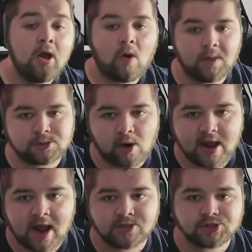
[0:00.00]
On the
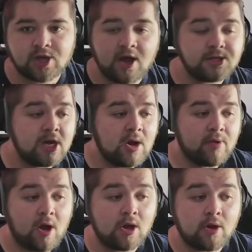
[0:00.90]
right-hand side,
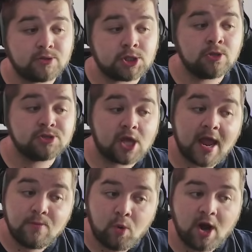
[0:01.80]
we are going to use
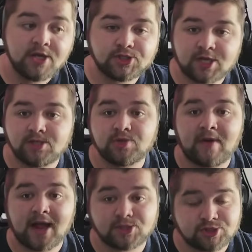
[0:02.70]
a wide
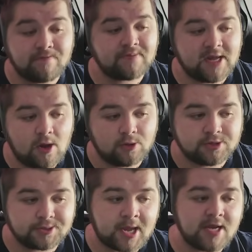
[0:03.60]
centre-back simply on
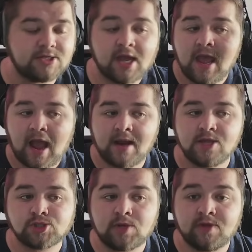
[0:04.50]
defend, and he
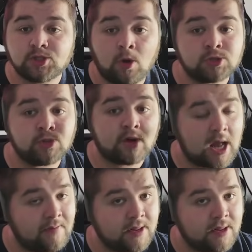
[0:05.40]
is going to be told to do a couple